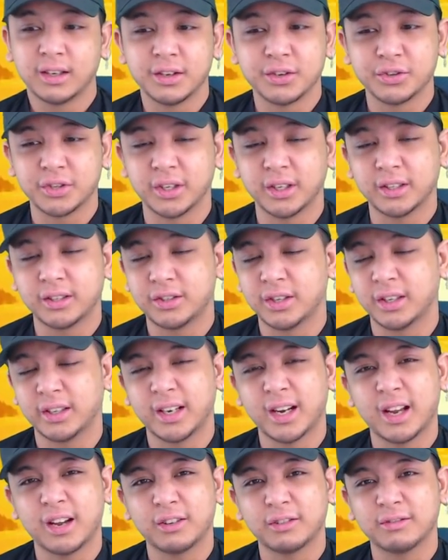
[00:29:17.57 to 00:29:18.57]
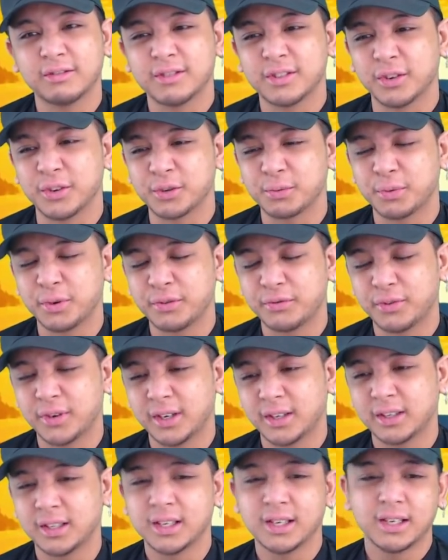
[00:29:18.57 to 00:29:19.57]
chilling out. So it's pretty
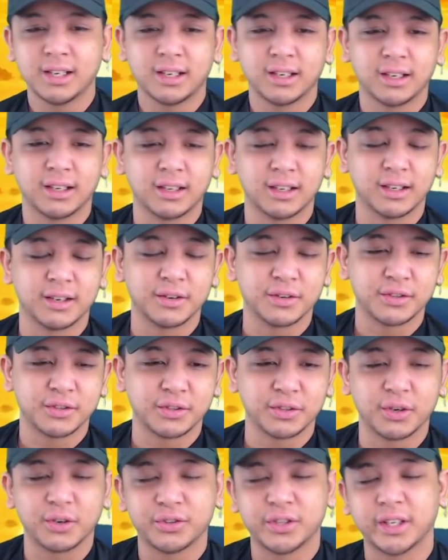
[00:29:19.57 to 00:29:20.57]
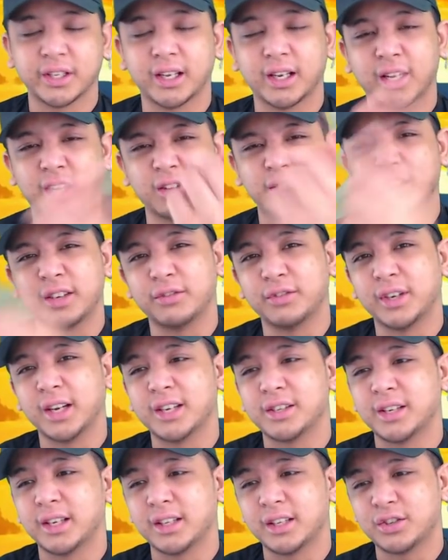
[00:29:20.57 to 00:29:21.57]
fun. So go check that out if you
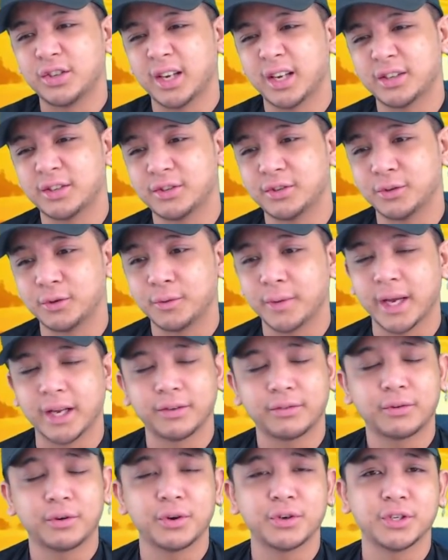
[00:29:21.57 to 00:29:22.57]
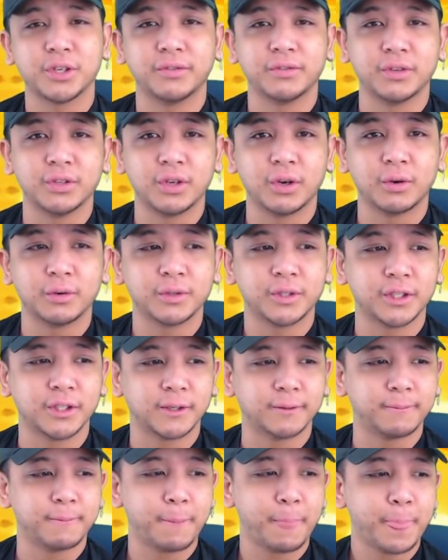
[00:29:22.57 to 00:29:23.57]
guys get the chance to. And of course, if you don't,
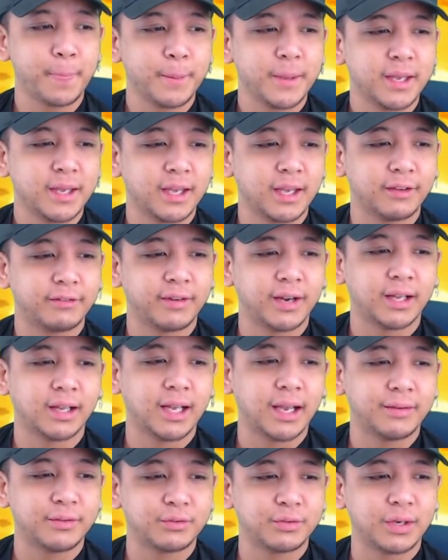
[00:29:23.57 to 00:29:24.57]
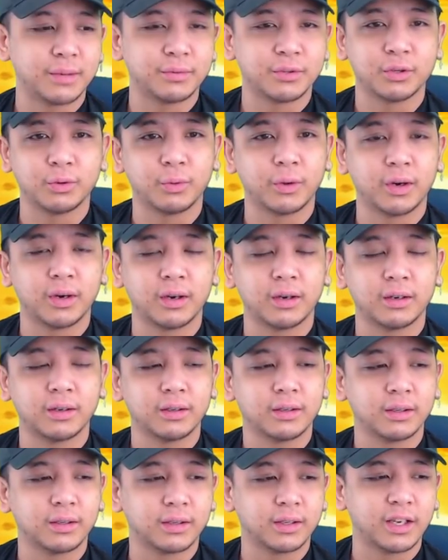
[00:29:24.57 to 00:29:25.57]
if my live stream
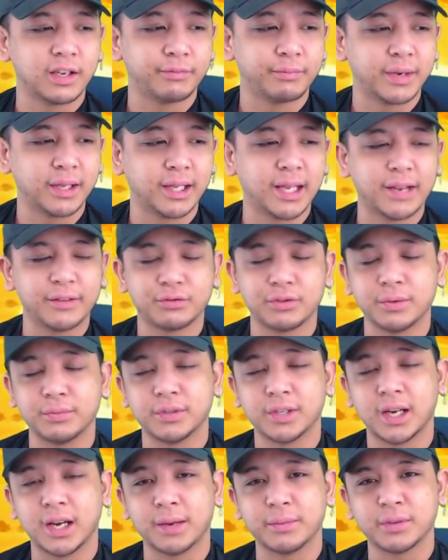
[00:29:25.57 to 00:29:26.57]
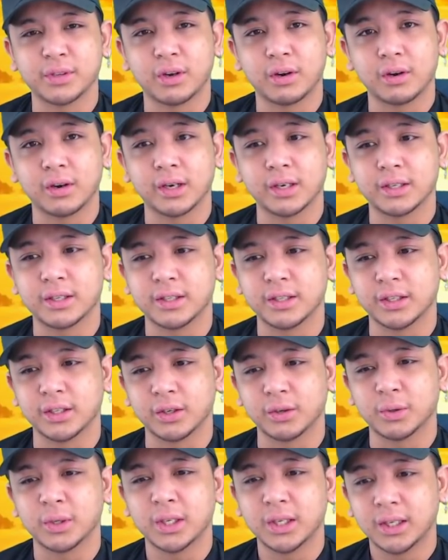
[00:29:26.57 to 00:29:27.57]
times aren't, you
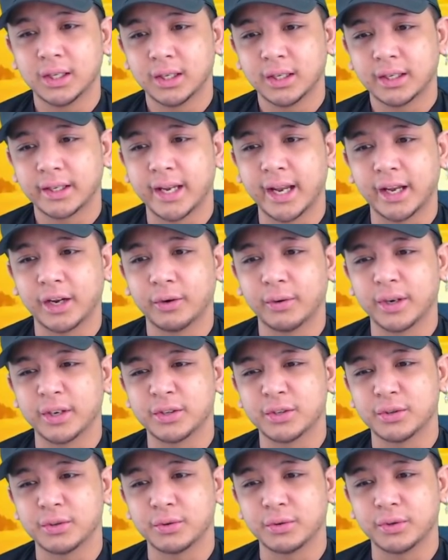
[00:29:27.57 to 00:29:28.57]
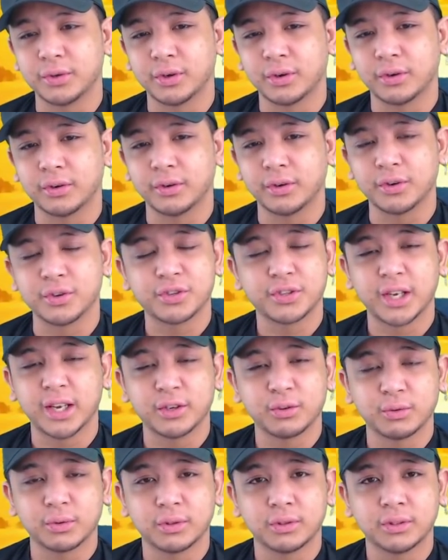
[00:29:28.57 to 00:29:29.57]
know, catering to your
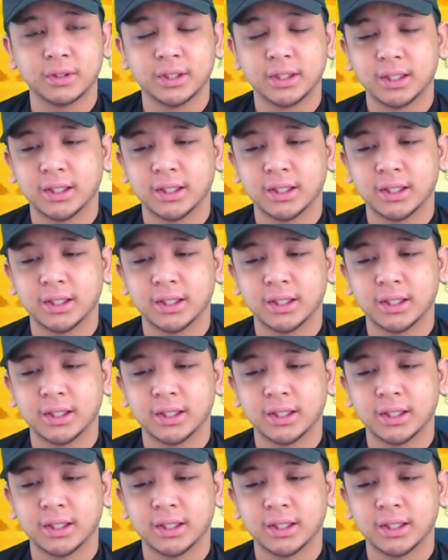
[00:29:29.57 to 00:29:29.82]
schedule,